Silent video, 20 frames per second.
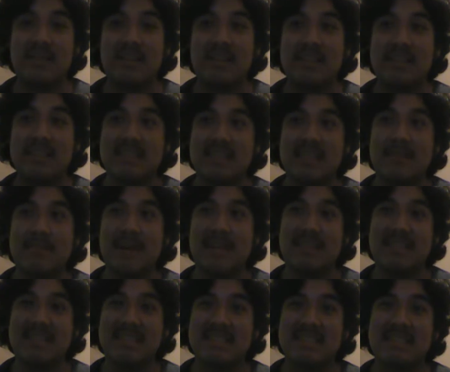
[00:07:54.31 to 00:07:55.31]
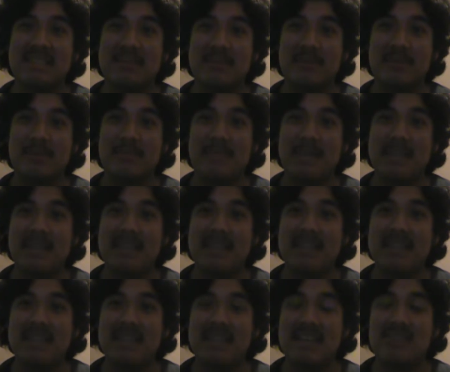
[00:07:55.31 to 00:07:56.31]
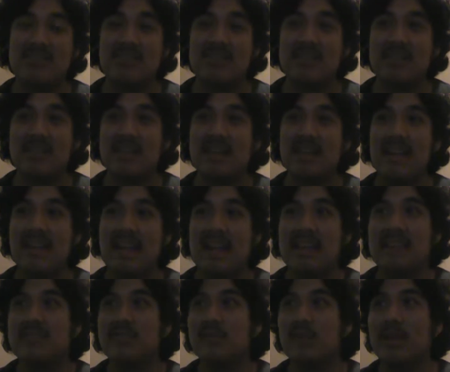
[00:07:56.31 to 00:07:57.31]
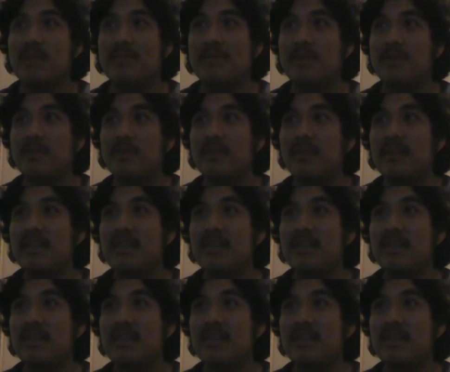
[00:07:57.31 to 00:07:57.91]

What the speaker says: got about the similar media attention as Grapekun,